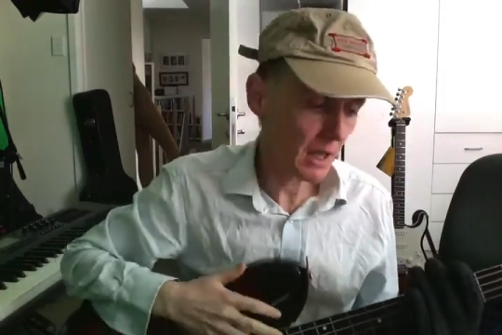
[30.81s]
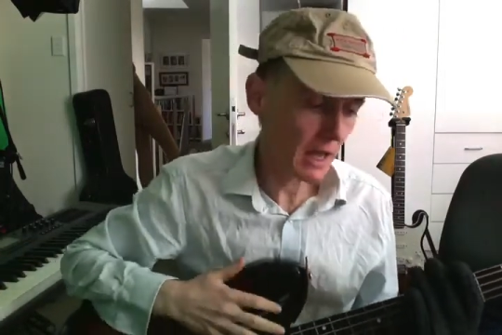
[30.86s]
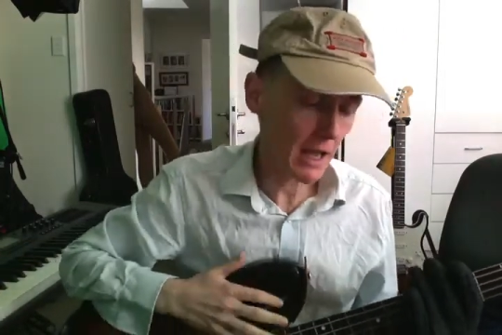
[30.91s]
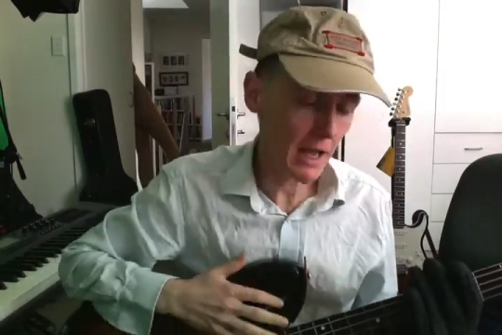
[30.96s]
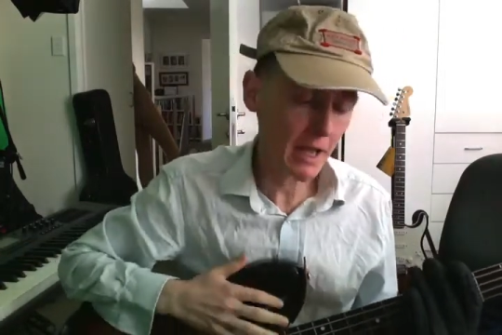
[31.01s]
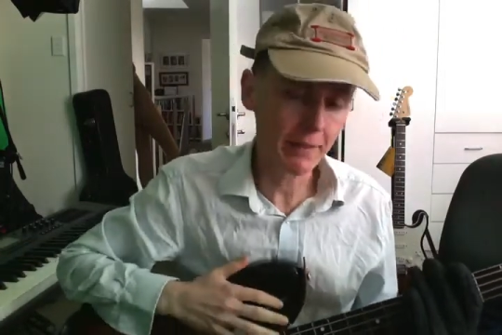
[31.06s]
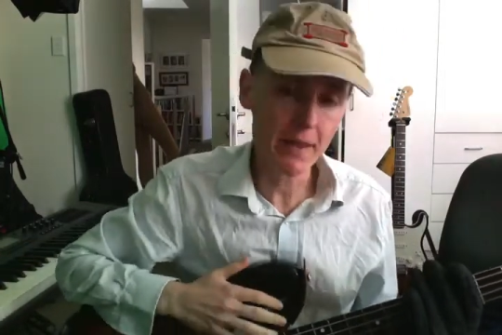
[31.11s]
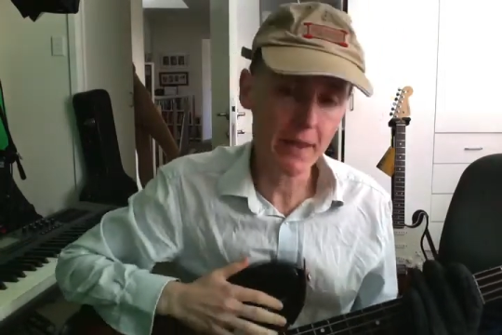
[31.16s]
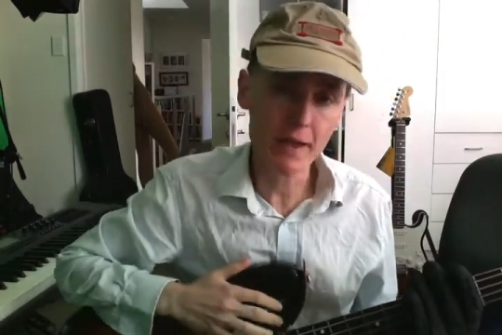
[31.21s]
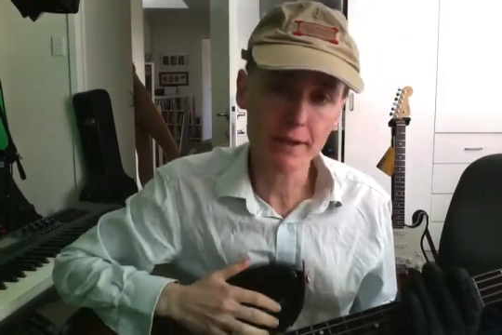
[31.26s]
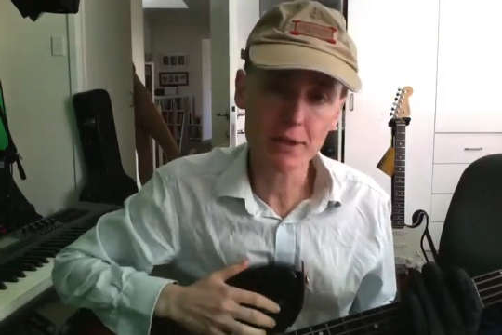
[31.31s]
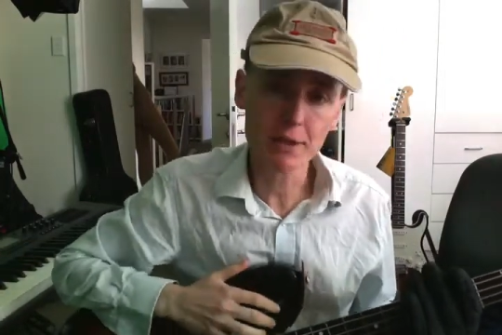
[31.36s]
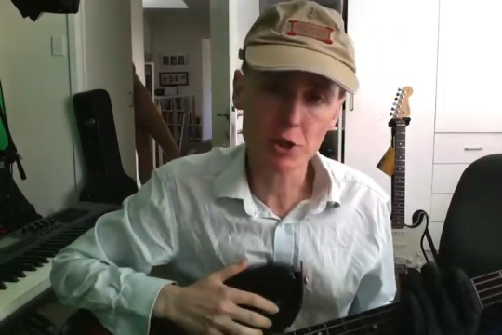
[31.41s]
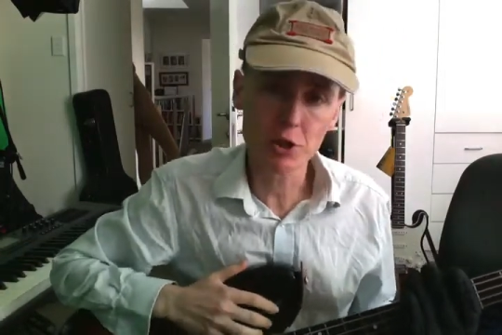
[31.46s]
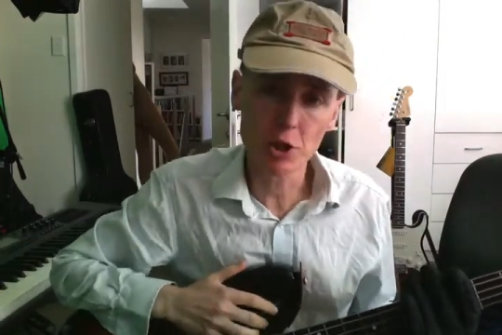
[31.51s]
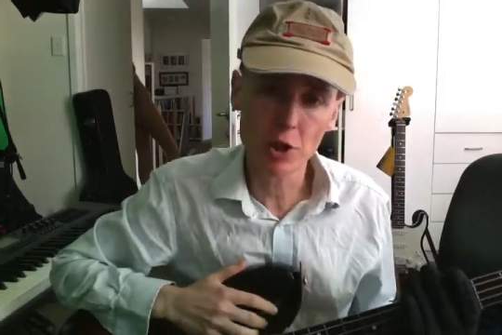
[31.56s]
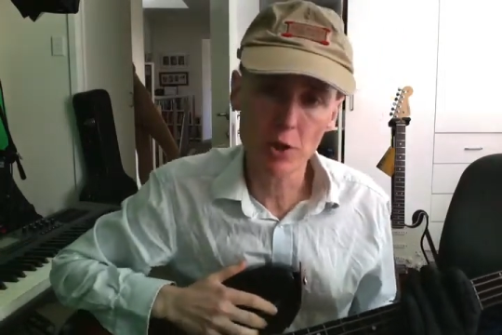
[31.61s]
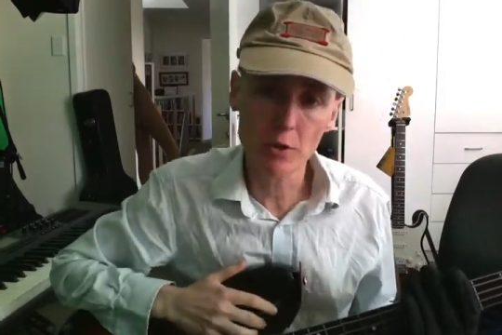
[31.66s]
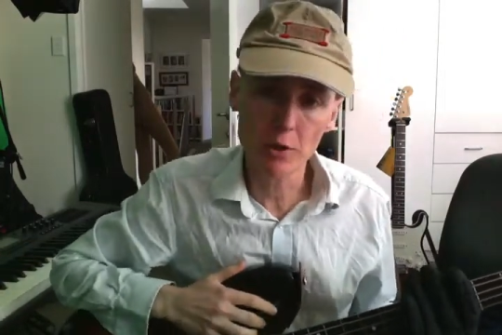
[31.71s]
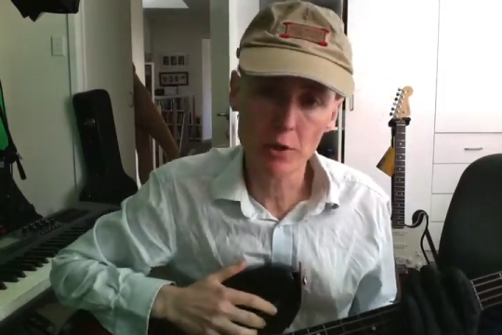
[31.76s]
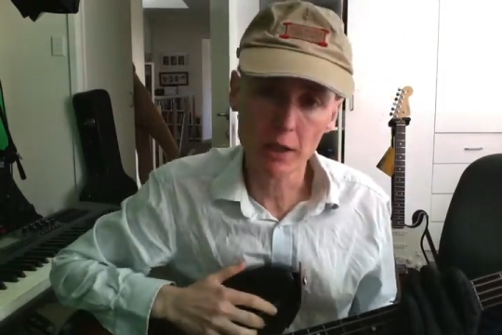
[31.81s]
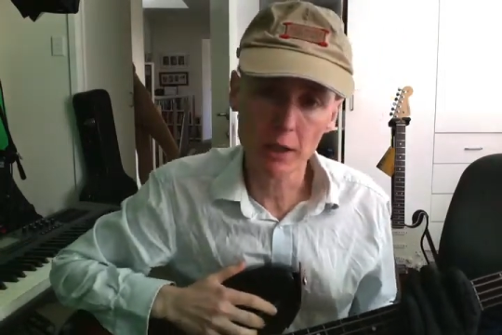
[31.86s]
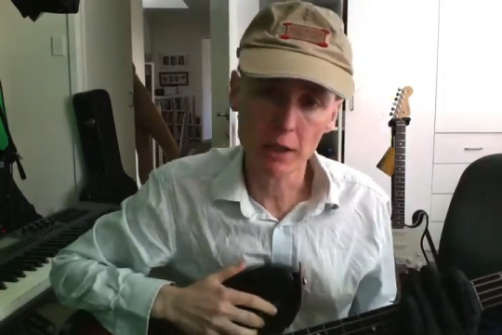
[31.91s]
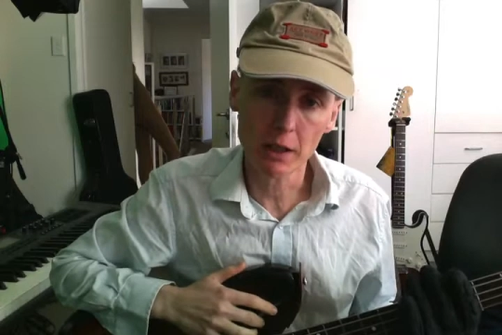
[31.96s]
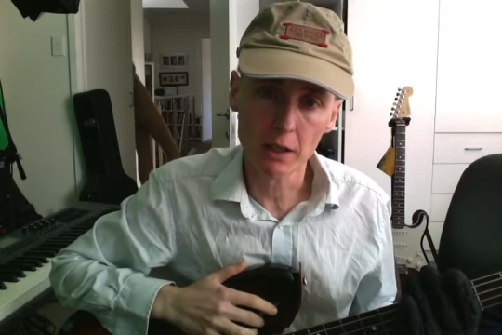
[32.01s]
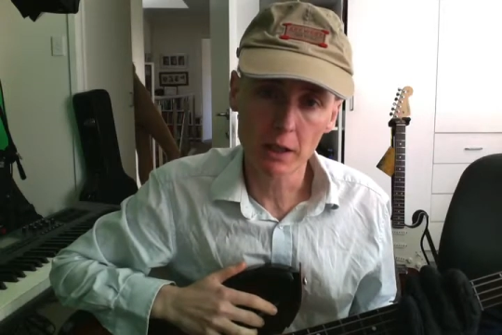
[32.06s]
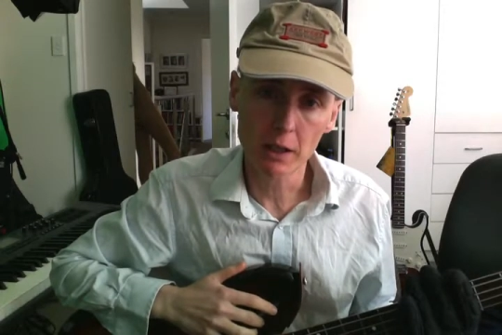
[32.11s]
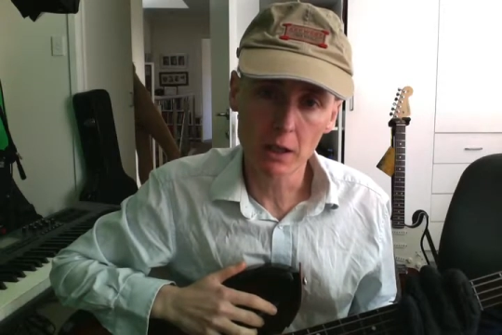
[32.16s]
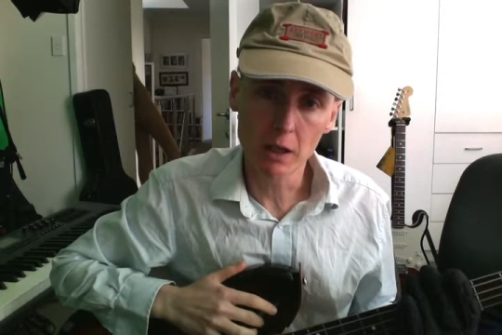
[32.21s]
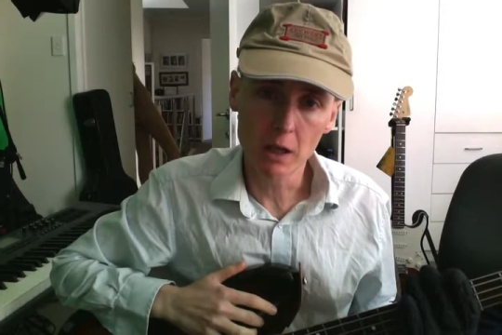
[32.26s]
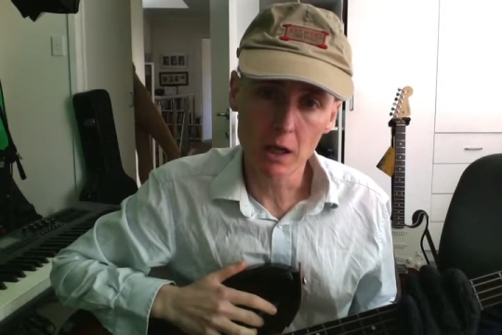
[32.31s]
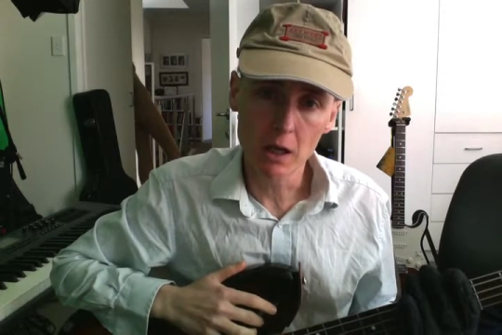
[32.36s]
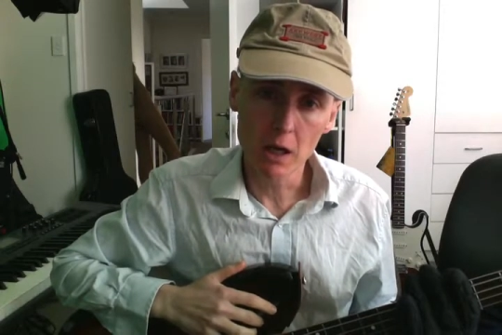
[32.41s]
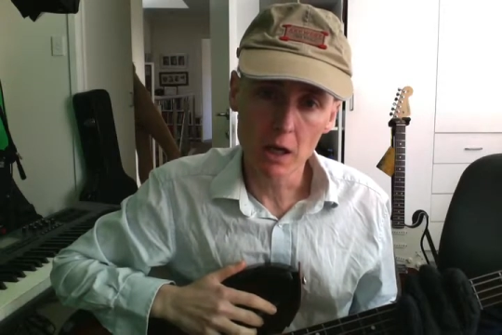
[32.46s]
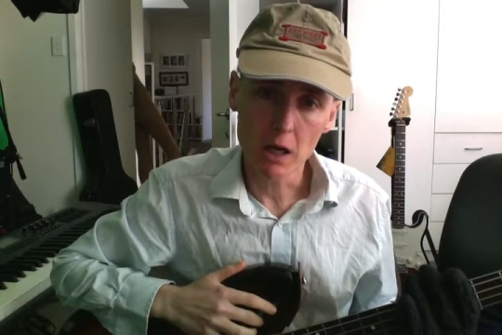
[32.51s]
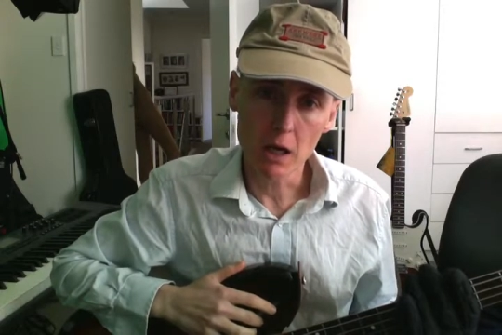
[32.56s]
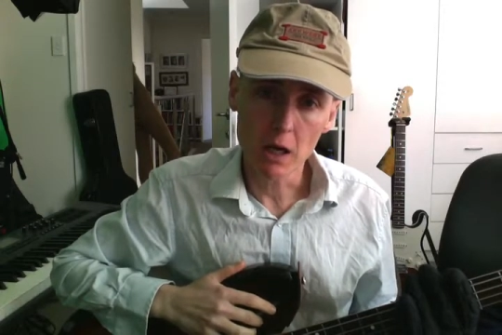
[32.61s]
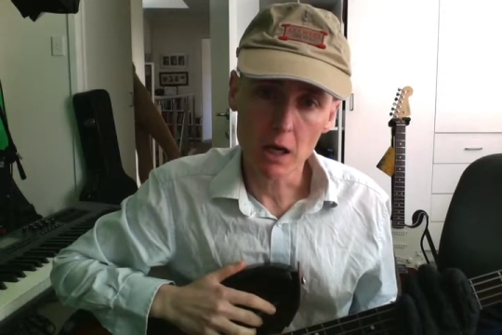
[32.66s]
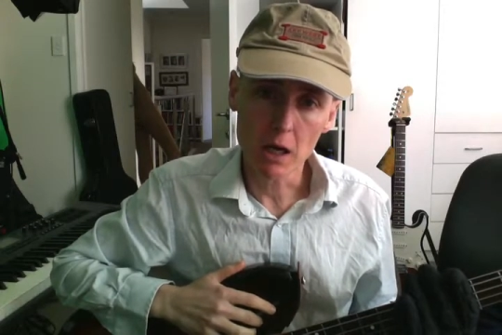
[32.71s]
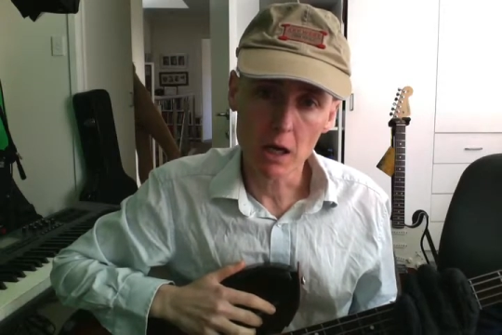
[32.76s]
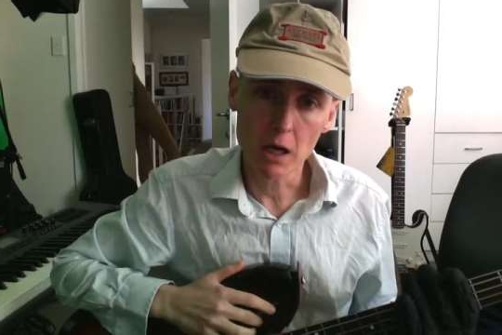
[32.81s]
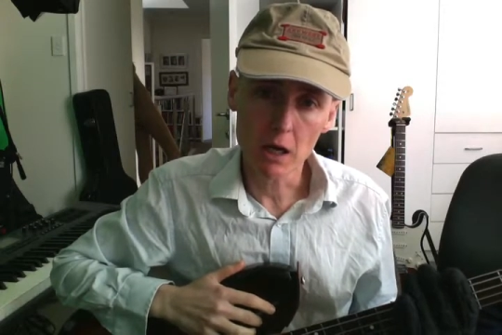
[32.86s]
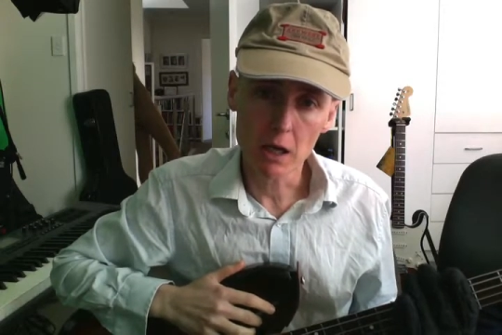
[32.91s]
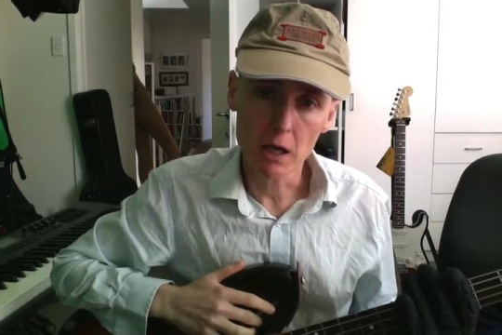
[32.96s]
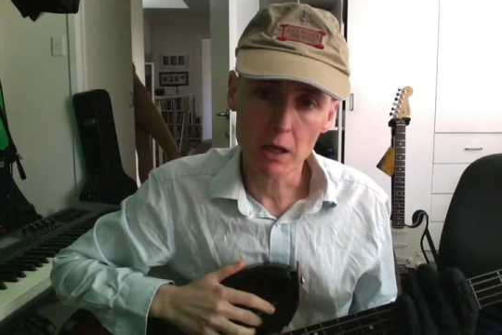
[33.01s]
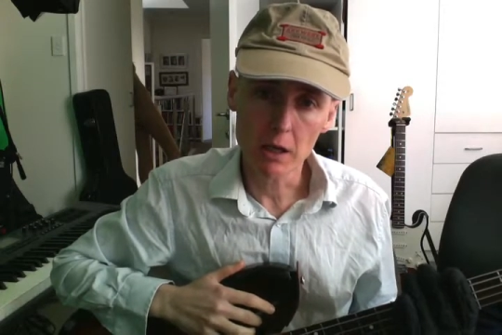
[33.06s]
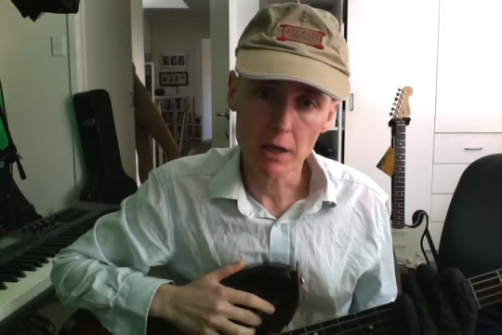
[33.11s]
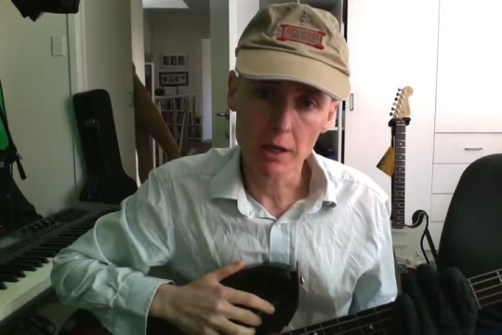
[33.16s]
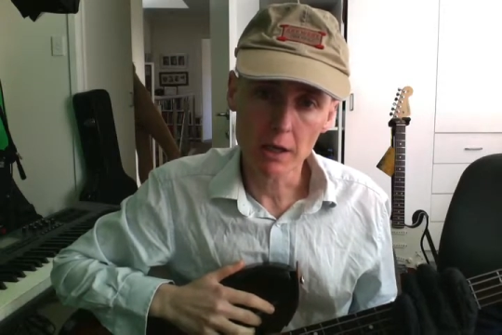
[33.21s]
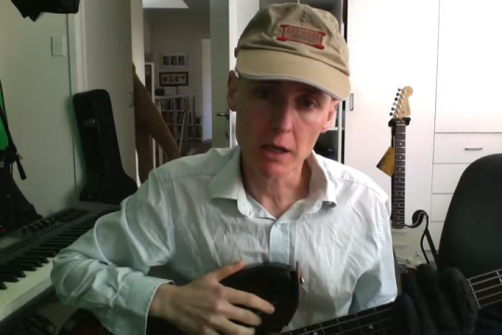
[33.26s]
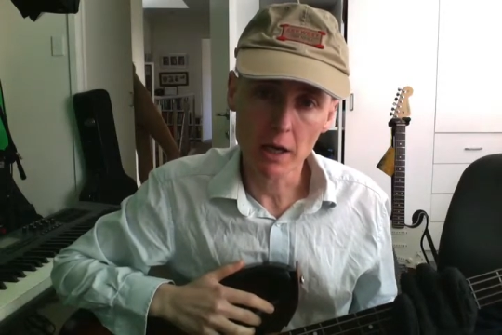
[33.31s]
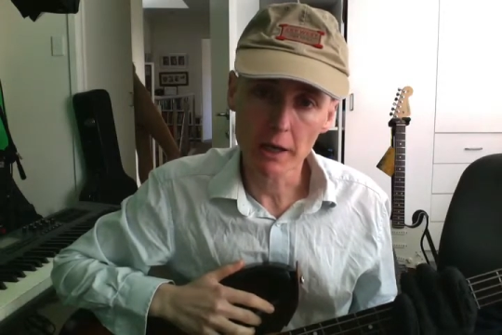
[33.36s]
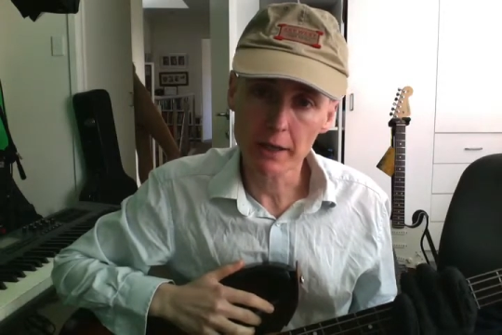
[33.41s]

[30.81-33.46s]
And that is tuning. I